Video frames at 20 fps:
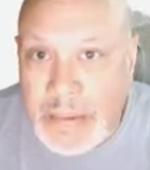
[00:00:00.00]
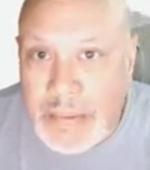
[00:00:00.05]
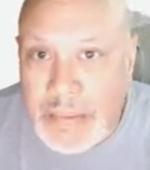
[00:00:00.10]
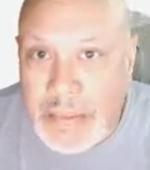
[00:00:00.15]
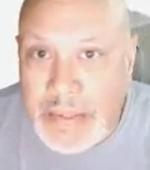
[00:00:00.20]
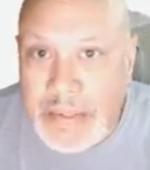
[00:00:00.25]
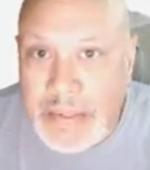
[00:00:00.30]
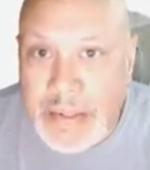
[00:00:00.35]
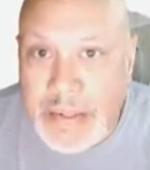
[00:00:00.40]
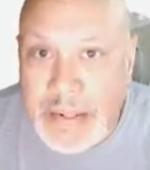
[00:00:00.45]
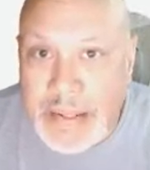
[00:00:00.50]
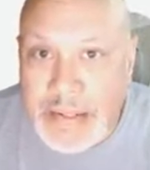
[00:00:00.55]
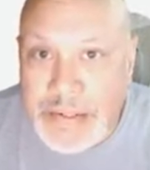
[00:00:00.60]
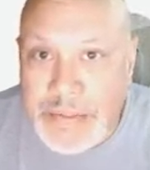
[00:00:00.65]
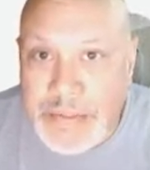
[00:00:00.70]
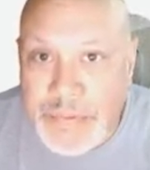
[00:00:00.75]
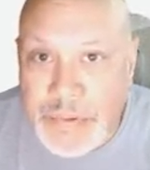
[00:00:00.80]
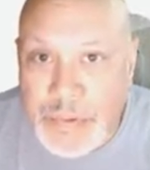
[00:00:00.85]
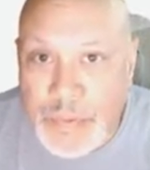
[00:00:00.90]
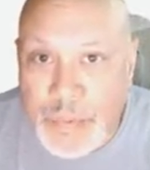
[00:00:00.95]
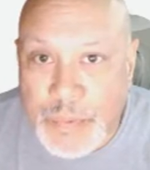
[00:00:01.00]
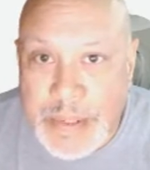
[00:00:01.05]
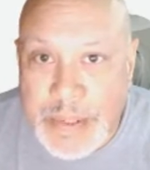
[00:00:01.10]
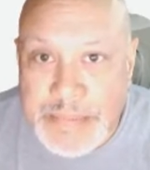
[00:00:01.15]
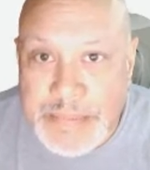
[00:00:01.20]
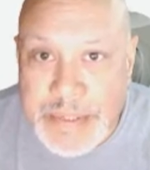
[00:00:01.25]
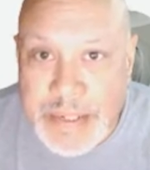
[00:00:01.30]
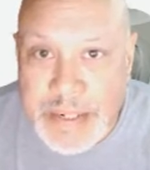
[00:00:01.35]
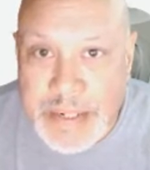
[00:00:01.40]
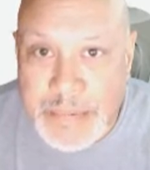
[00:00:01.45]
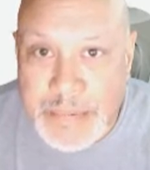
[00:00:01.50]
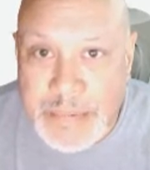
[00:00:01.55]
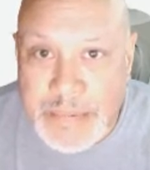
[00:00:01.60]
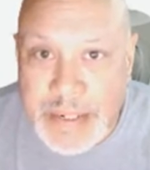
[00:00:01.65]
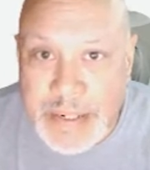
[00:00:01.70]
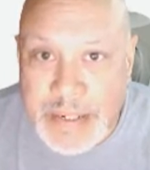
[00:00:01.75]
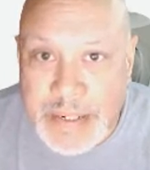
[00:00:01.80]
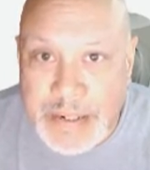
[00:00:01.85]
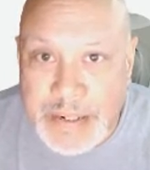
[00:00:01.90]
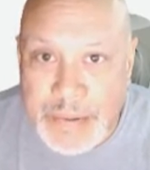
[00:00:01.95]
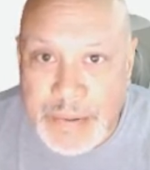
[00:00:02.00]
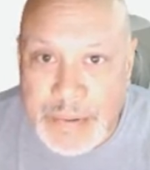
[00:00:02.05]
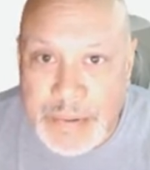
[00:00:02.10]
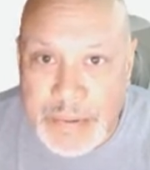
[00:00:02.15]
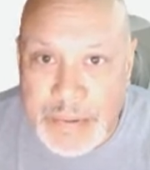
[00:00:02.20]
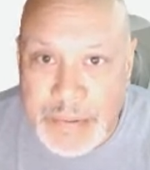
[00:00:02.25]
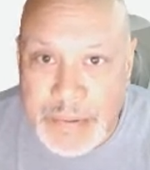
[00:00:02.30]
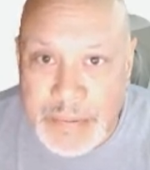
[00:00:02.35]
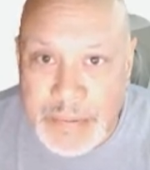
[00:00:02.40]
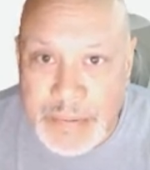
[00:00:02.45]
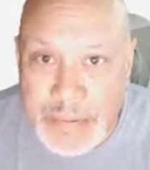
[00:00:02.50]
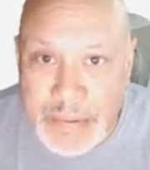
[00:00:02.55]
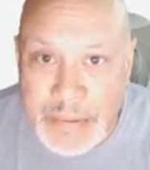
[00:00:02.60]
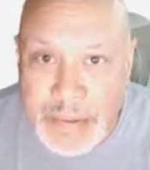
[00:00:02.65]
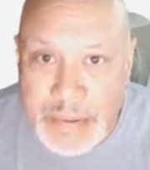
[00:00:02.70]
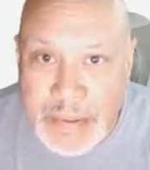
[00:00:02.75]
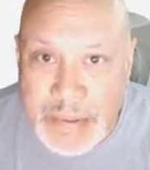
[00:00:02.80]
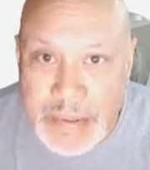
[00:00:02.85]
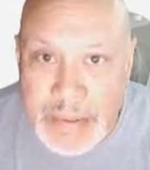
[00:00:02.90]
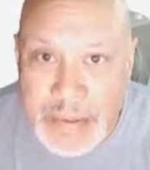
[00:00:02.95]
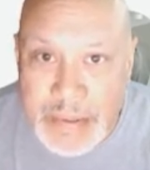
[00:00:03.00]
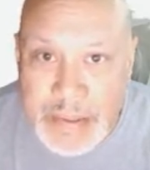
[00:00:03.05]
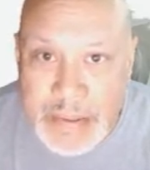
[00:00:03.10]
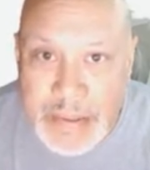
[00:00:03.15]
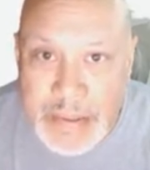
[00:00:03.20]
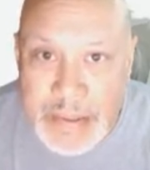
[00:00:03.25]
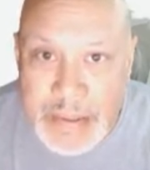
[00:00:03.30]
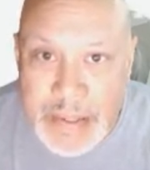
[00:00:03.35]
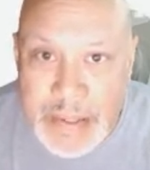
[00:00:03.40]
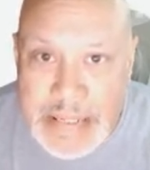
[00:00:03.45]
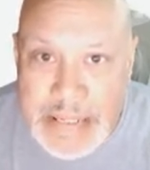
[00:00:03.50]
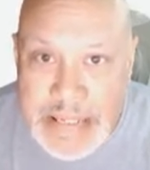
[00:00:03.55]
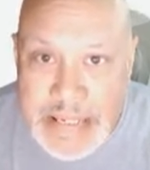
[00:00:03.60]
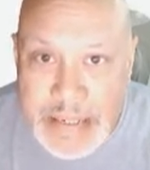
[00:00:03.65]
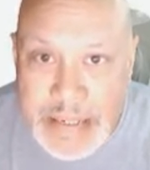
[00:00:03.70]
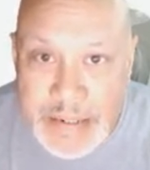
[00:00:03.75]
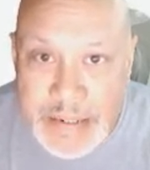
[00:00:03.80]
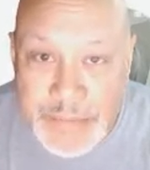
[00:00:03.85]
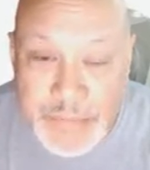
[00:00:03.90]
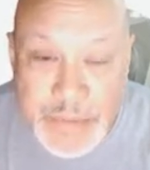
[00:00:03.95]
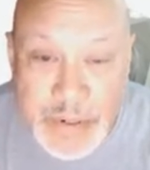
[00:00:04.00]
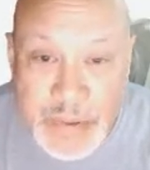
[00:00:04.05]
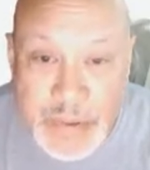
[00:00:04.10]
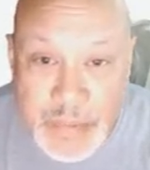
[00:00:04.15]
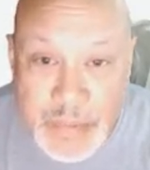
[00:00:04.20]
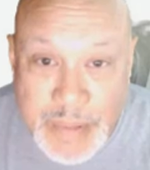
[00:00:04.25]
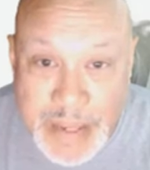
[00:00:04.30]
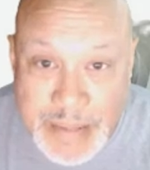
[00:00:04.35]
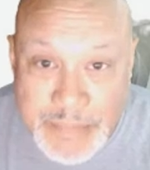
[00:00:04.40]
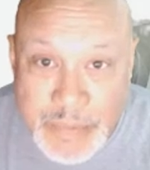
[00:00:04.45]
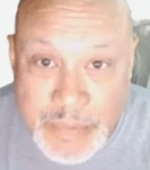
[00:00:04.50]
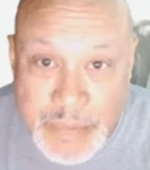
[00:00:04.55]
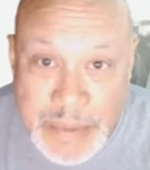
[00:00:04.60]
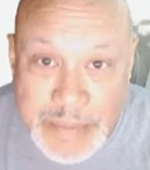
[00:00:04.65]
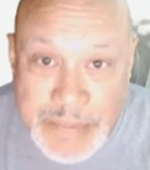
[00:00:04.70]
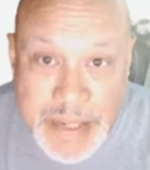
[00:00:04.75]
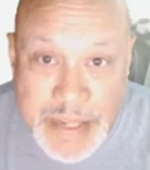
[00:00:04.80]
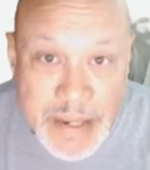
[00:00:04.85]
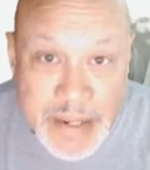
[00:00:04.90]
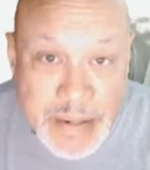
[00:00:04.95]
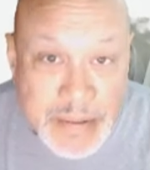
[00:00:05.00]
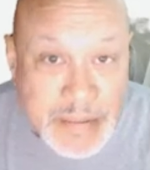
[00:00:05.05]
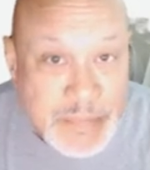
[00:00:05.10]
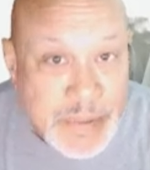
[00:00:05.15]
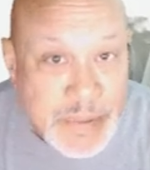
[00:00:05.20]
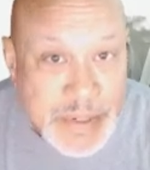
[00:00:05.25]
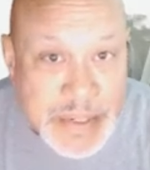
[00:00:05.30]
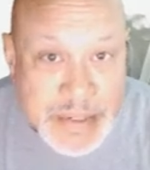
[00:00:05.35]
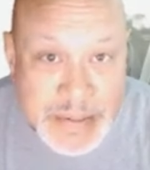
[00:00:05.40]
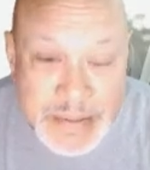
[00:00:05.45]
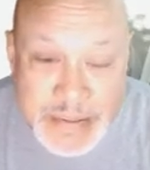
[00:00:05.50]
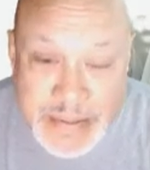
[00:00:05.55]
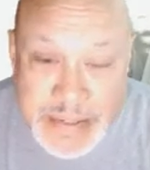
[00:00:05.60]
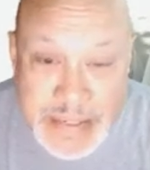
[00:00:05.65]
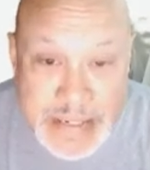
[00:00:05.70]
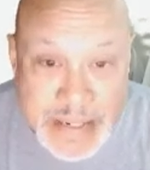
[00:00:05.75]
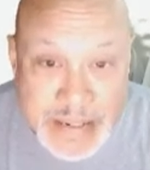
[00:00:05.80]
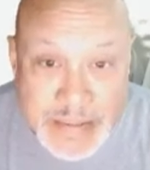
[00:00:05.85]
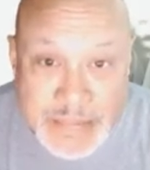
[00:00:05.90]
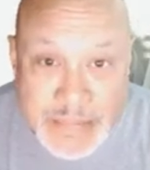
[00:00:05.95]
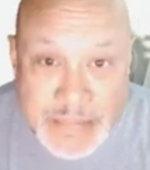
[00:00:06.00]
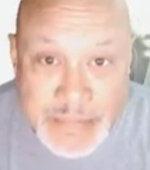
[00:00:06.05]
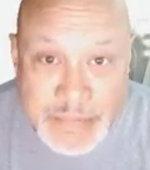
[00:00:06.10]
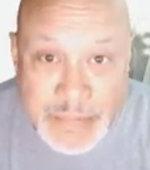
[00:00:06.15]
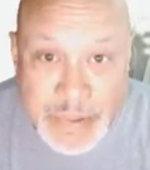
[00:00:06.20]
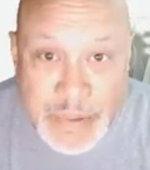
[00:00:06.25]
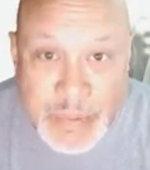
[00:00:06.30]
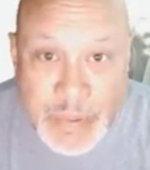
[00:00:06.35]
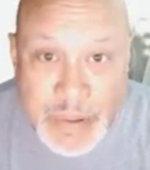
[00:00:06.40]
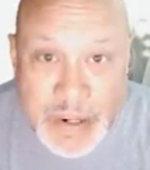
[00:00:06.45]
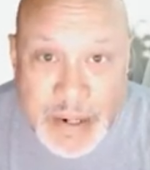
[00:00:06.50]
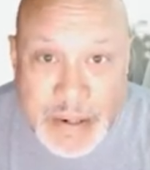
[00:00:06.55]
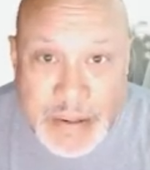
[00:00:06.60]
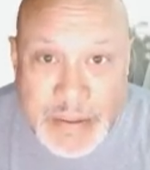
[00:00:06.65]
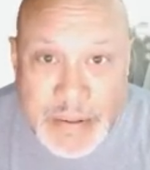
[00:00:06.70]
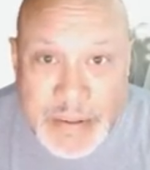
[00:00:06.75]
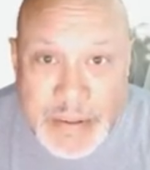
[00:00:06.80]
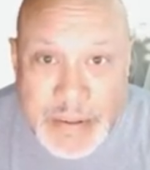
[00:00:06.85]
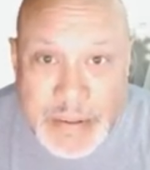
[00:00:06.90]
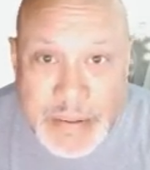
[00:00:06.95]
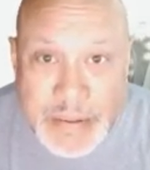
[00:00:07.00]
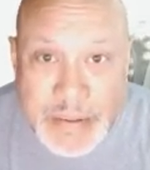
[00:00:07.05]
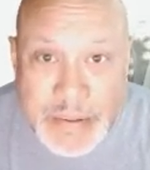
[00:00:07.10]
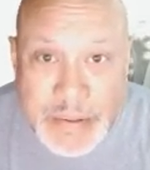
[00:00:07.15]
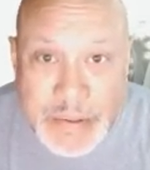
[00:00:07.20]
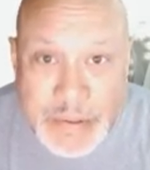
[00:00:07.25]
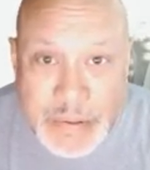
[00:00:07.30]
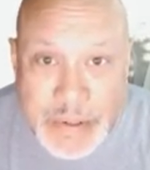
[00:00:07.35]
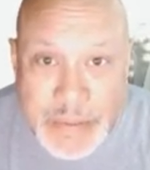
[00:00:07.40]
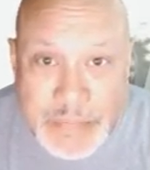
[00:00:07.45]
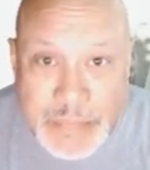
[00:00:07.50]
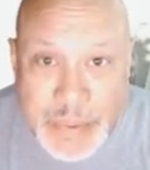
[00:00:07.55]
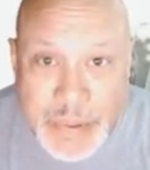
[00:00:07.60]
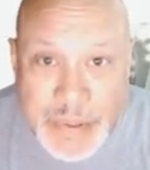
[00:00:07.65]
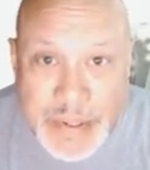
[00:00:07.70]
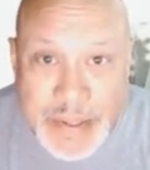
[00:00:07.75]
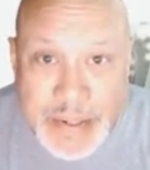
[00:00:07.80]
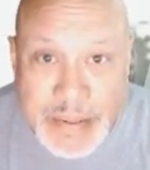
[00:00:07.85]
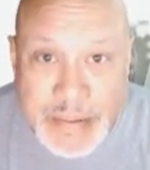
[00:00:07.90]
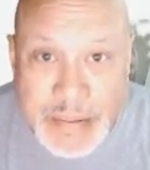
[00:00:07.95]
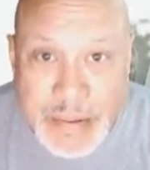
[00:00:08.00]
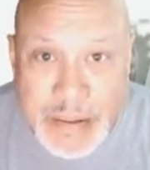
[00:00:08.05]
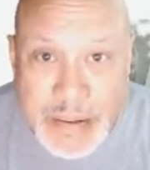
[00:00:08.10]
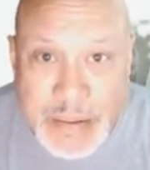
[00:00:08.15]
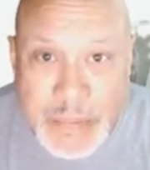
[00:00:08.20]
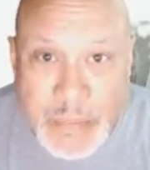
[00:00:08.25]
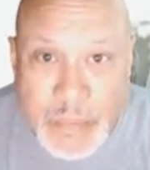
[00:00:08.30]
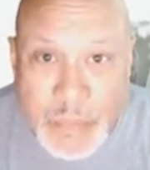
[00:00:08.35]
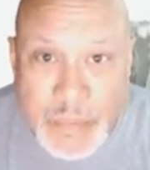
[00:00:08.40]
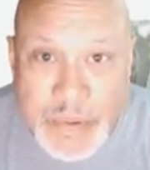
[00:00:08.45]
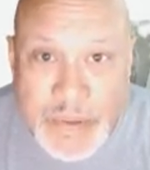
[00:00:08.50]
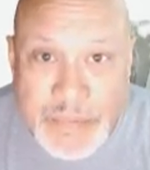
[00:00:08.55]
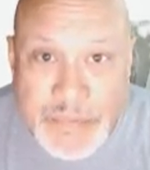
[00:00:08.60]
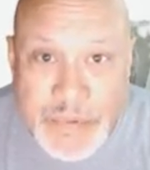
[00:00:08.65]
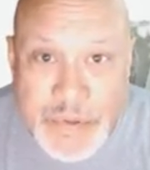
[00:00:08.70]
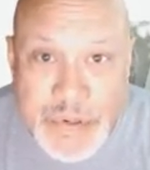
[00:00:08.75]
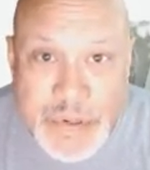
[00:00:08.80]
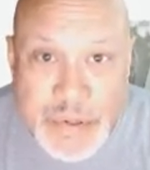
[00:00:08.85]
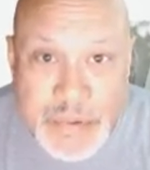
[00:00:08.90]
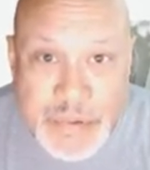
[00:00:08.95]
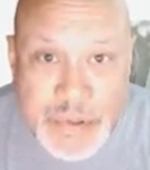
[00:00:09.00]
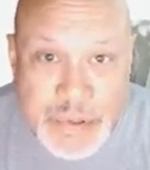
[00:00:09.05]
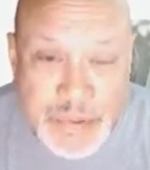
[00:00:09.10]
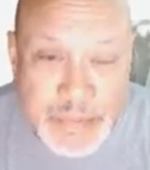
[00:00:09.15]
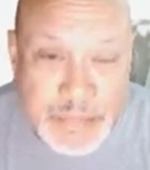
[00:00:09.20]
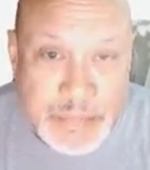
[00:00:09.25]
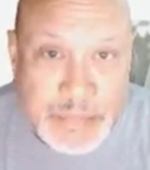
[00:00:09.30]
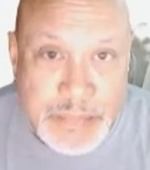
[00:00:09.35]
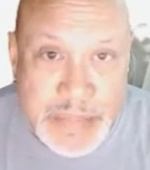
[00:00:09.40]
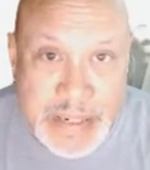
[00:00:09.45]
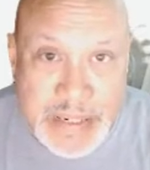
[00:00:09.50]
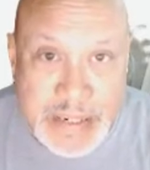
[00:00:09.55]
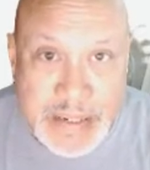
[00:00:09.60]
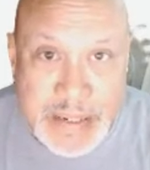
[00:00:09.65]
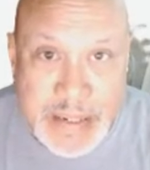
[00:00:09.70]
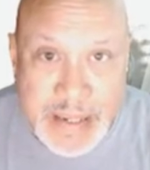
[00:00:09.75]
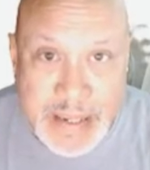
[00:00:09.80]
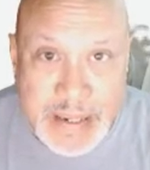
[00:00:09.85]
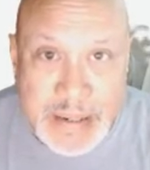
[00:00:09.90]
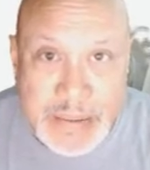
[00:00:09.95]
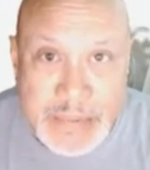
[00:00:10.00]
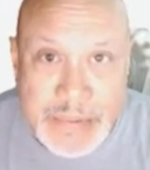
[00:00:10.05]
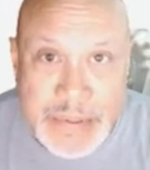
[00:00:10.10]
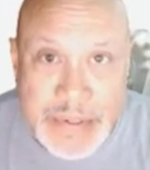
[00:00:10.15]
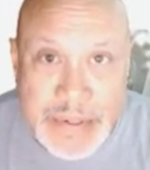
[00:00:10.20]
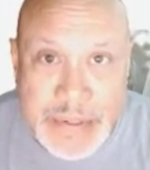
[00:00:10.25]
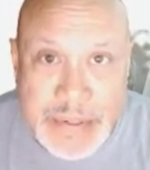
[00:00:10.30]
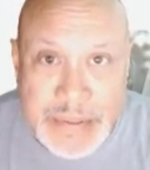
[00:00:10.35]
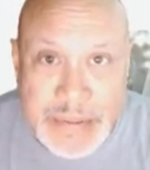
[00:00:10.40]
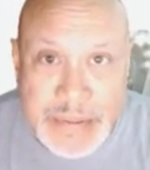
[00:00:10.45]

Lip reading: Then it'll ask for your website right here. And if you don't have a website, which it's not required, you can put in one of your social media accounts.